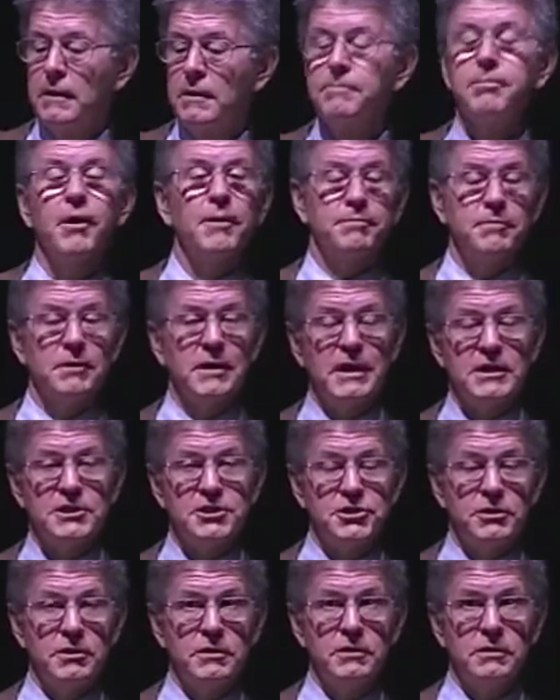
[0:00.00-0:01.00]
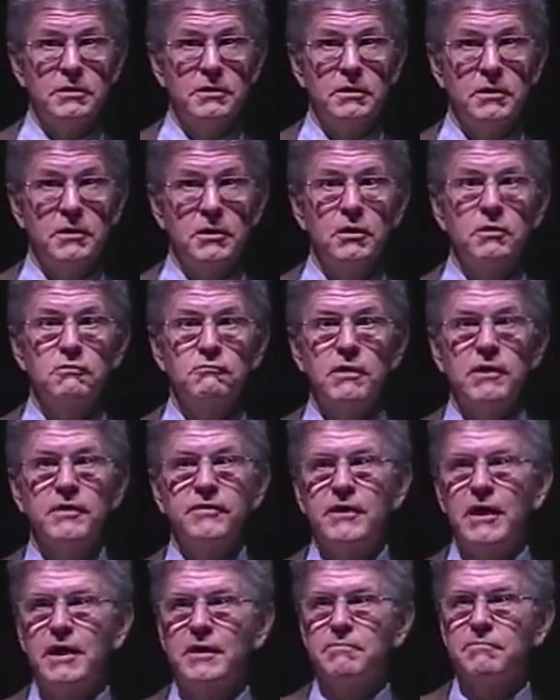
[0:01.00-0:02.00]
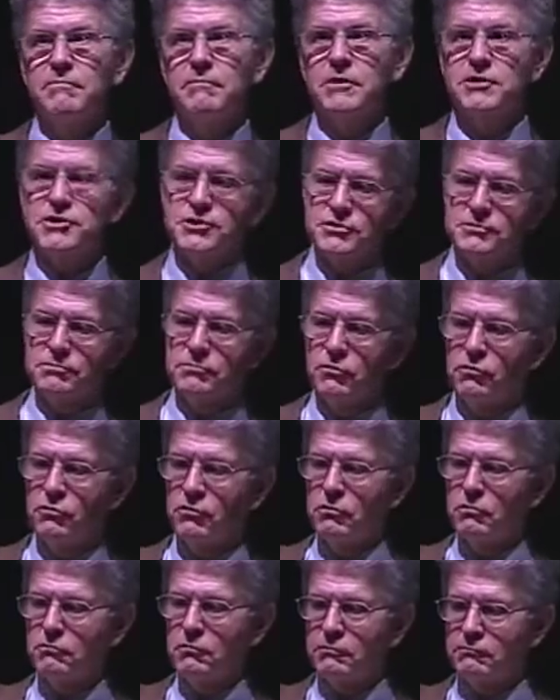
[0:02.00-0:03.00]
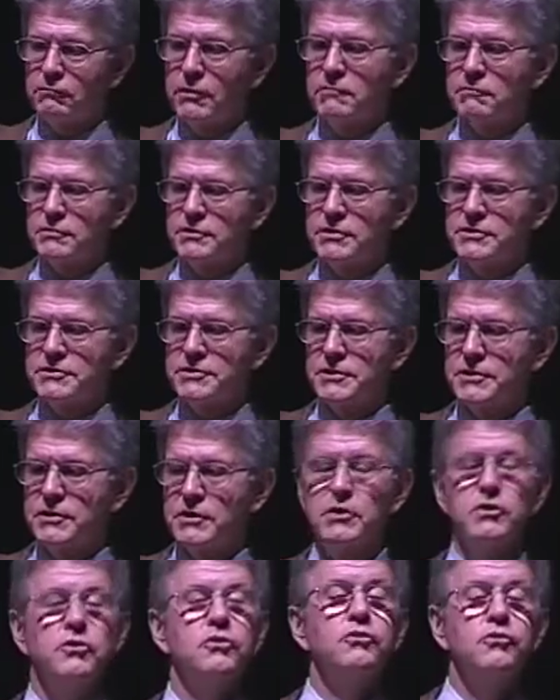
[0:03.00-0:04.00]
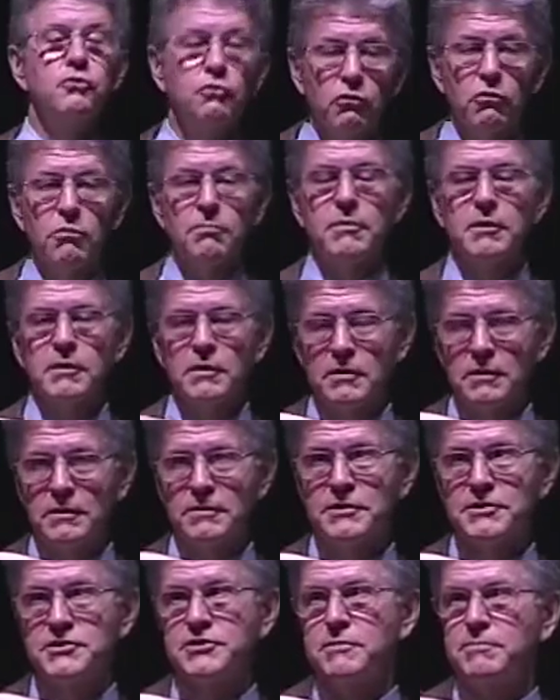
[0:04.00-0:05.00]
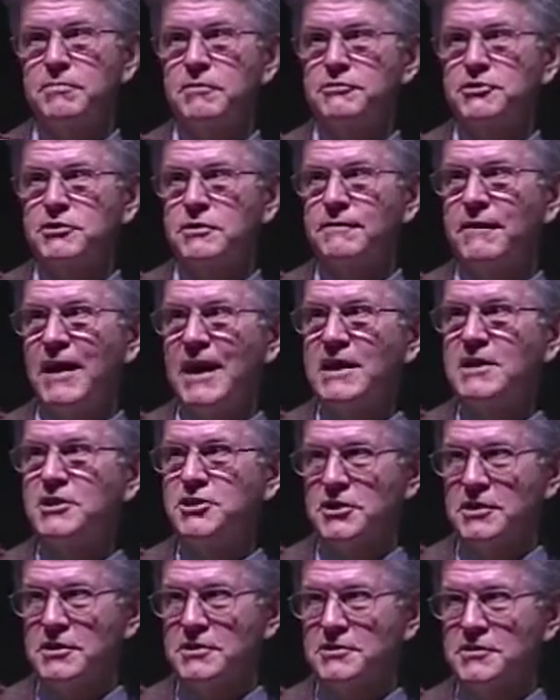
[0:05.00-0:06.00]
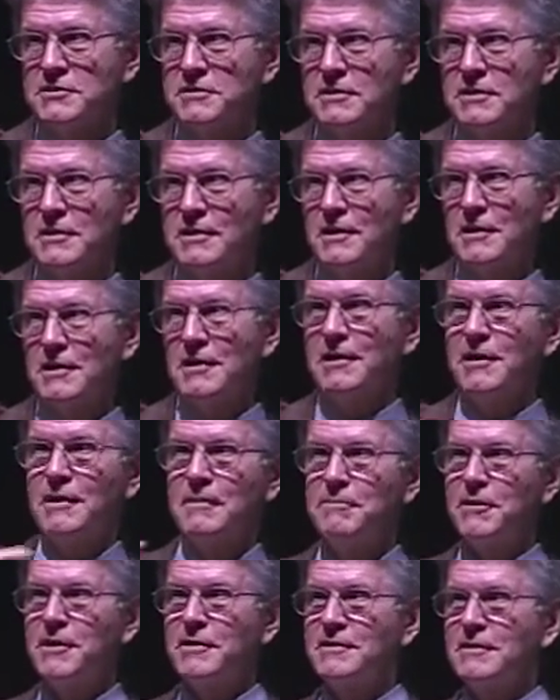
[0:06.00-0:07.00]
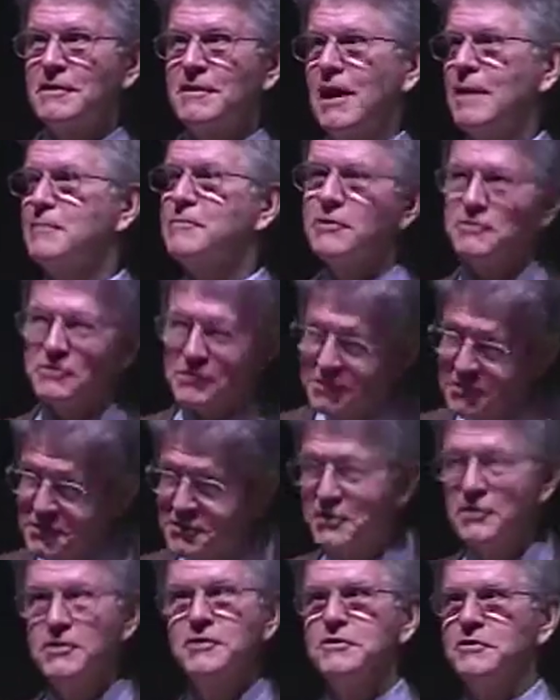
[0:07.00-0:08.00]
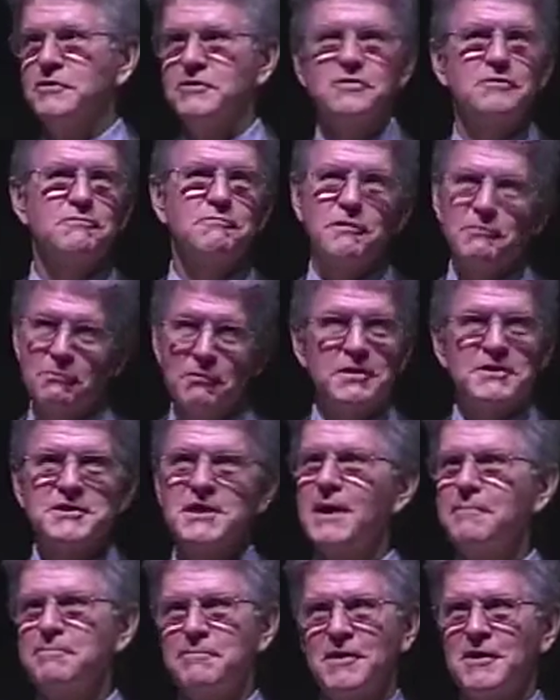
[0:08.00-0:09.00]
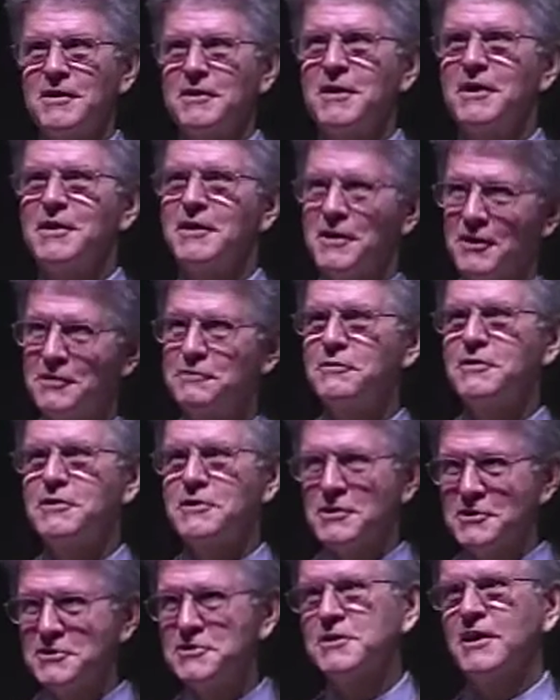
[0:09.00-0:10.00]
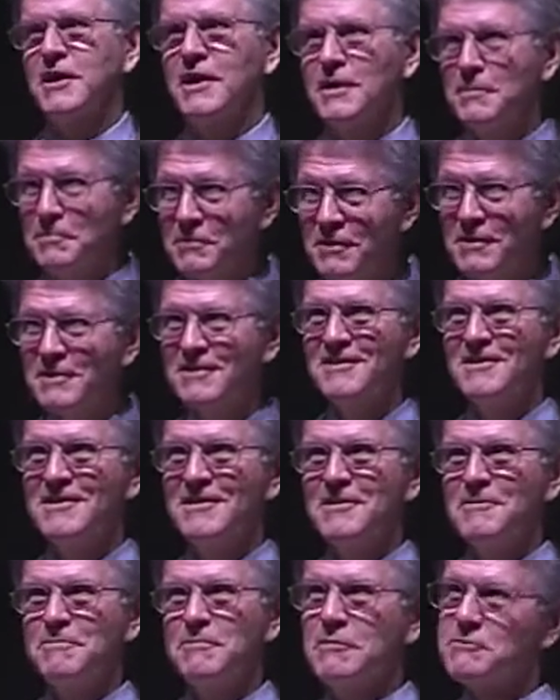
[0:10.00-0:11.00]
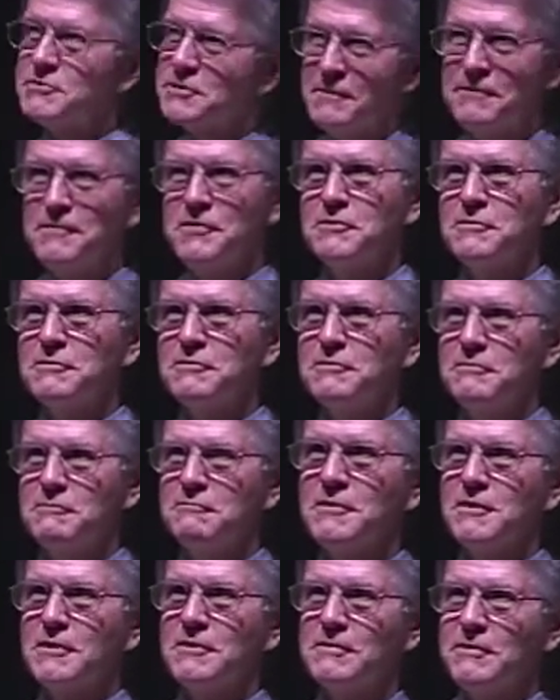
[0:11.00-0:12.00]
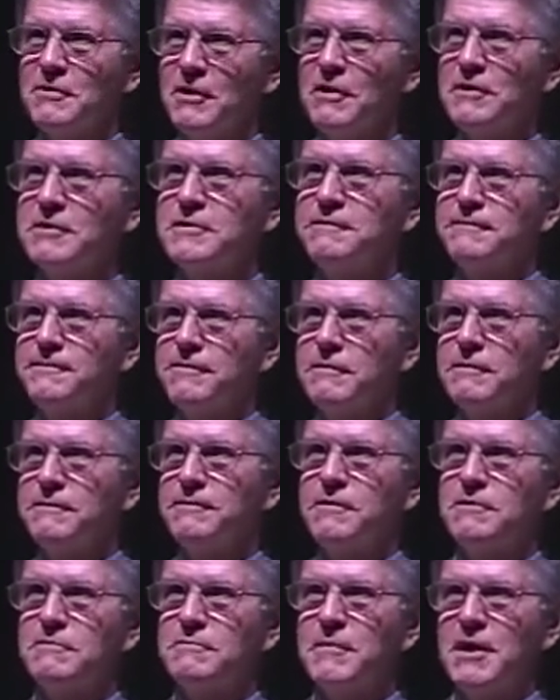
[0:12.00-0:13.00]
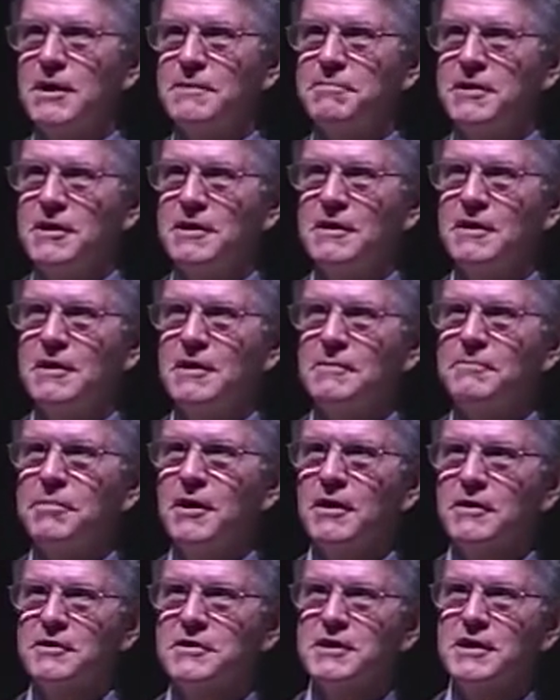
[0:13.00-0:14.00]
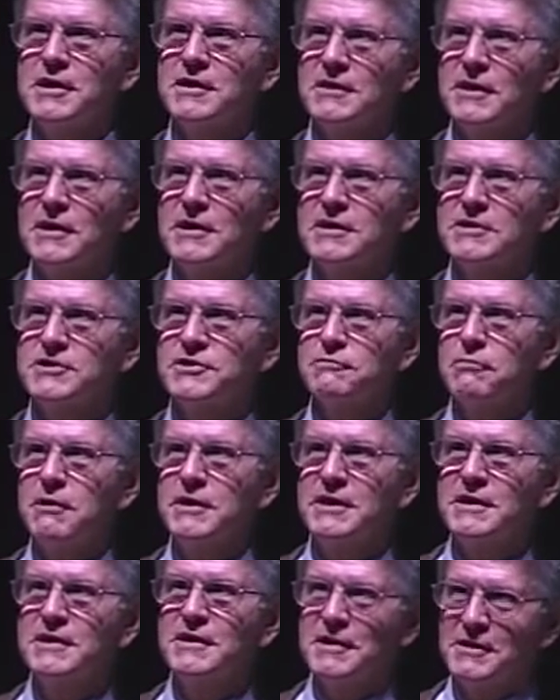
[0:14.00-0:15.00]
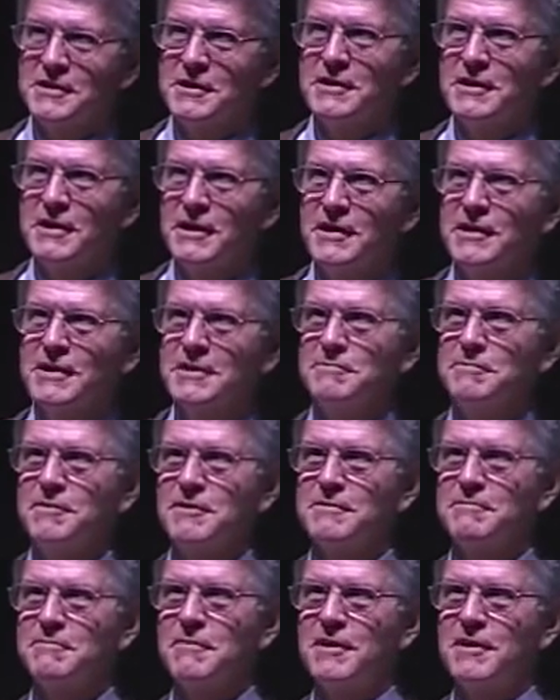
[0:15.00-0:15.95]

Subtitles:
population with a much more what we would consider normal distribution of ages. But I'm not concerned with what is happening in 100 years' time. Most of you will not. A few of you may be partying like it's 2099, but